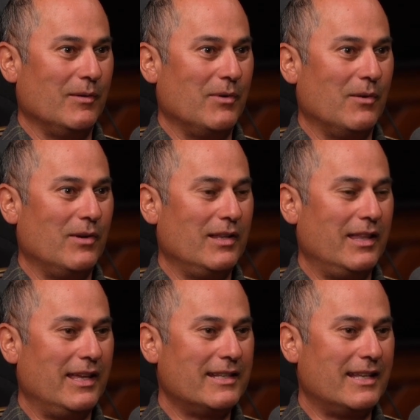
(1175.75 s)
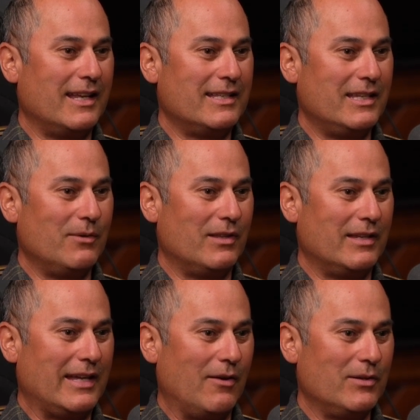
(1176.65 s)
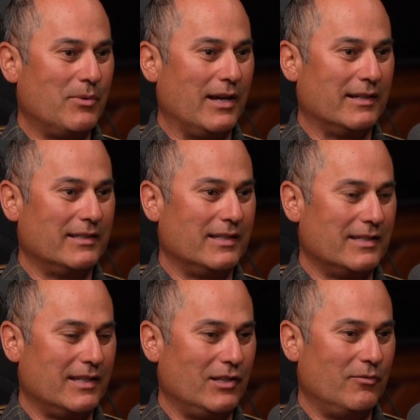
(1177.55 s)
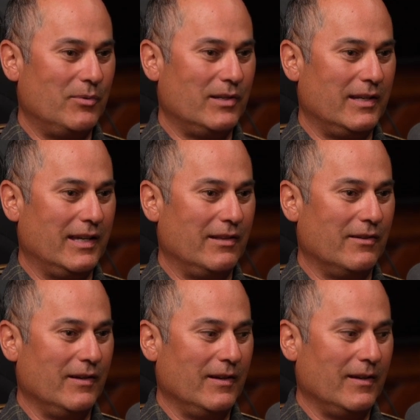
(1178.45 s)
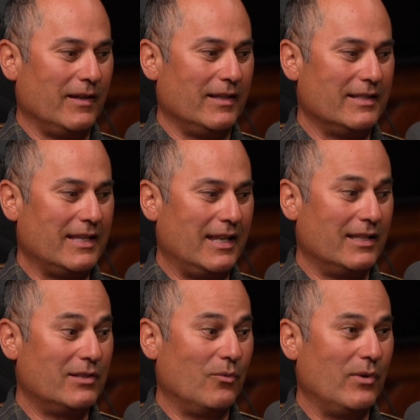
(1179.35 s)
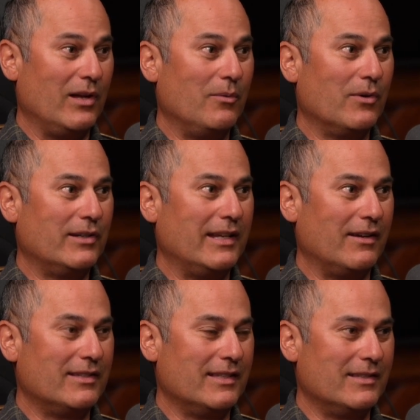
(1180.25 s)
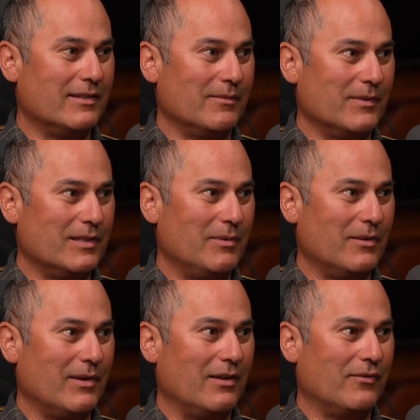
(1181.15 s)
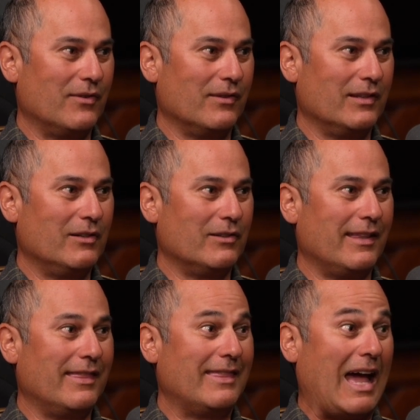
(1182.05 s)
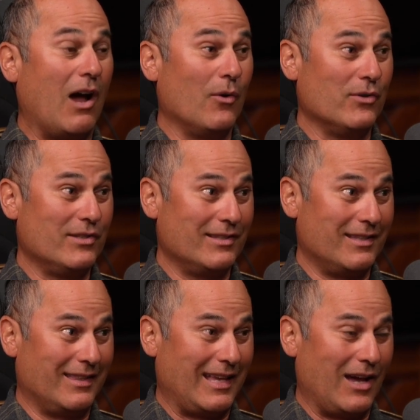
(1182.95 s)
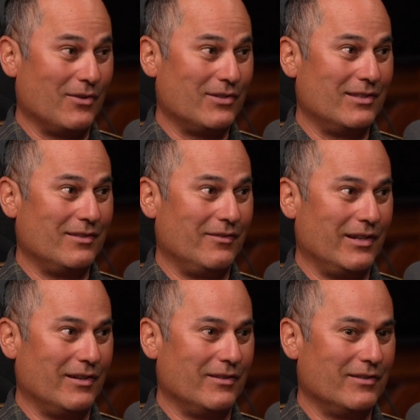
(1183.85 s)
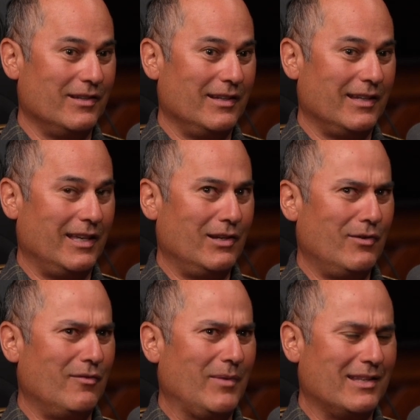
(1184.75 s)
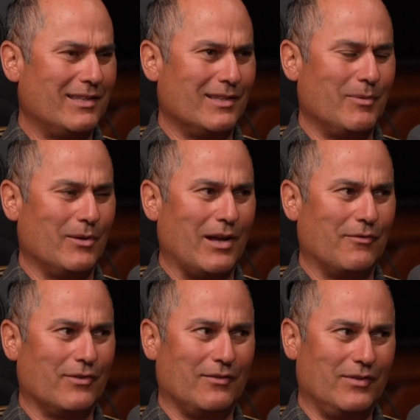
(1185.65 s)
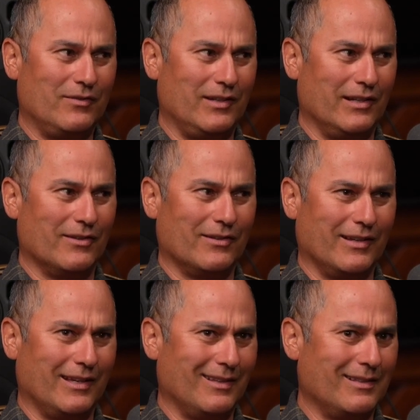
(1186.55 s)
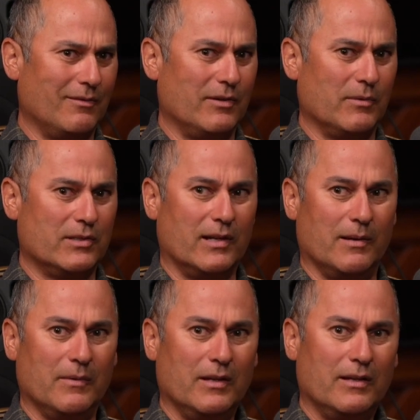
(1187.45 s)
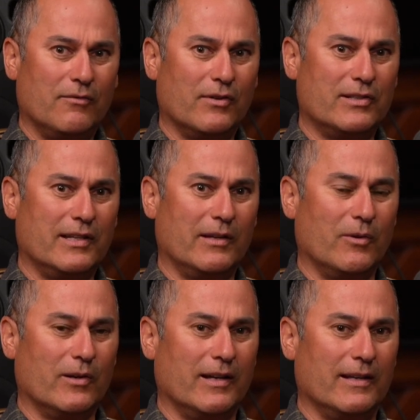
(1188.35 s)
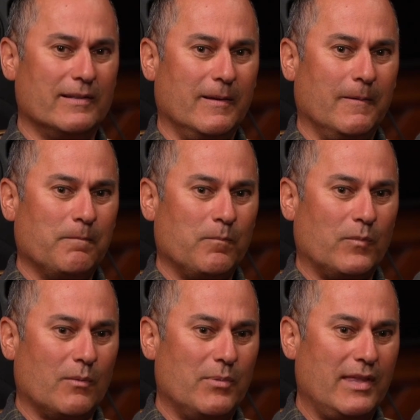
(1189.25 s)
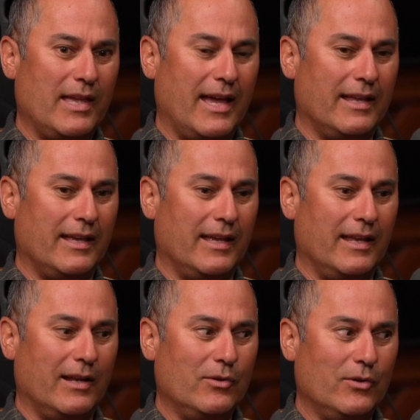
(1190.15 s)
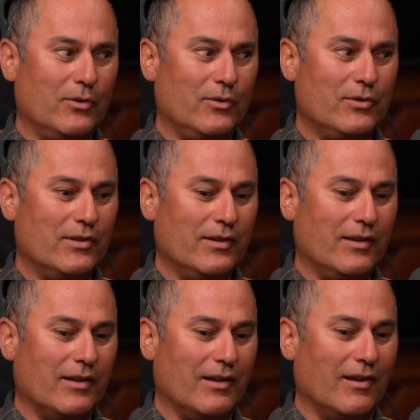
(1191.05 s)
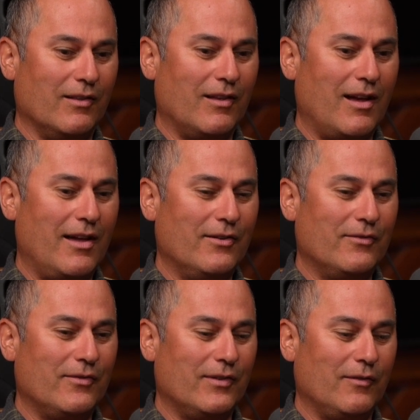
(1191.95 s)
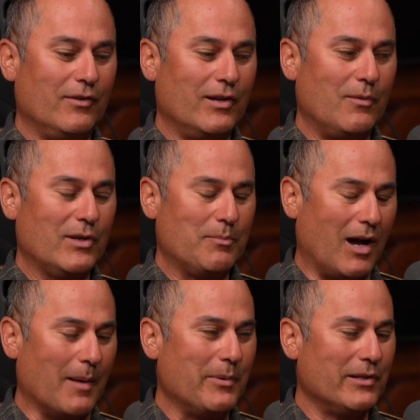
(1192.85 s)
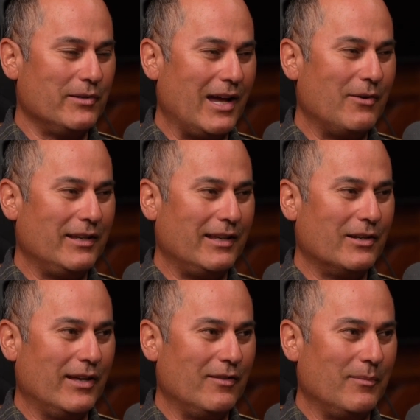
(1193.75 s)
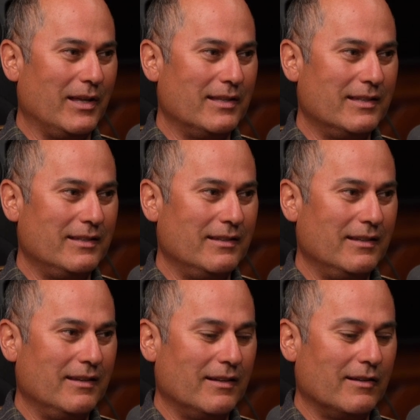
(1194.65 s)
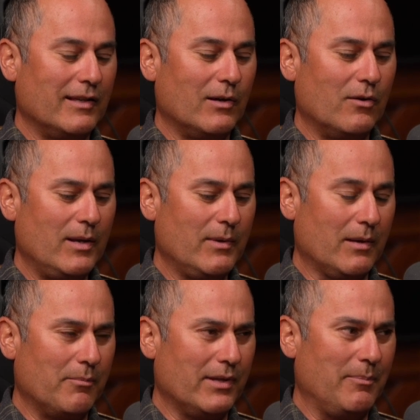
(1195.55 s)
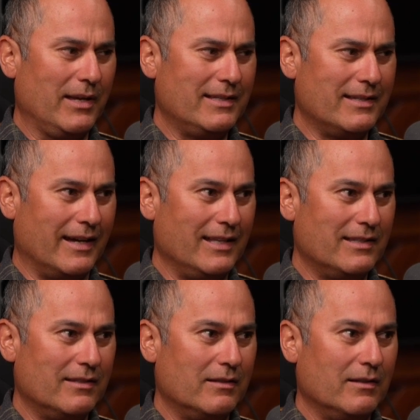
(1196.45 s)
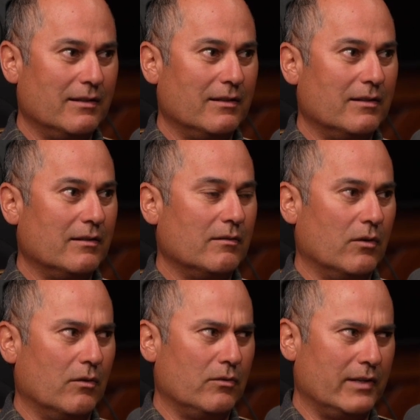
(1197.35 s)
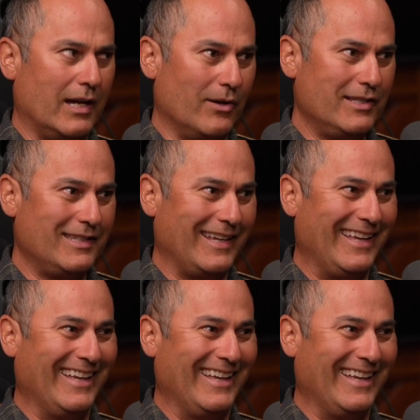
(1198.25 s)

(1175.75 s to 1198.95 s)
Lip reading: But one of the things that I see with the Taoist practices that you've put together is that it's a well-worked-out system that's been around for literally thousands and thousands of years. Integrative medicine has been around for like 50 years. Okay, that's not very much time for us to get organized. But that it includes a lot of, if you look at what's popular now in integrative medicine, like, oh, wait a minute, plant-based diets? Taoist.